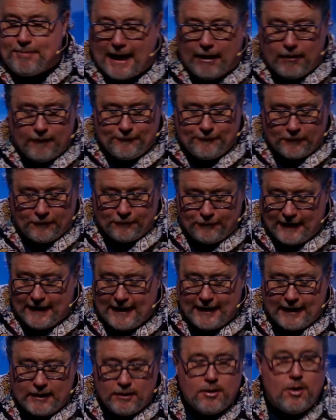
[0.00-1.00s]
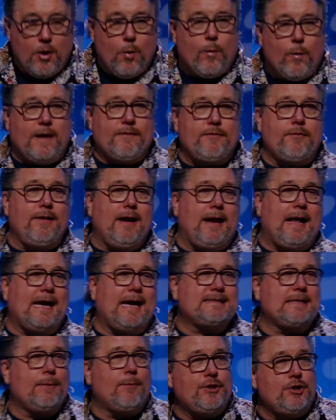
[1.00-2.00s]
powerful thing whenever you
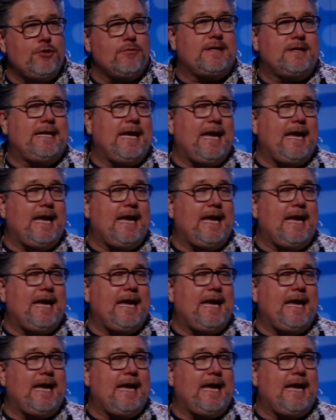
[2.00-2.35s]
realize that when you